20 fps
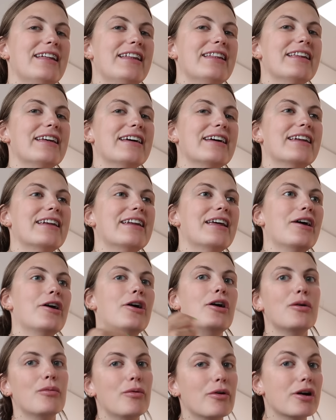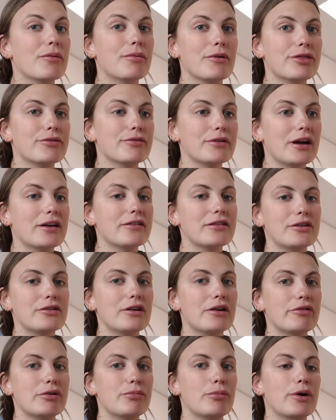and then woke up at 3 as I do
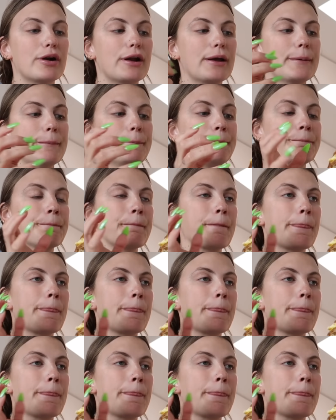every morning.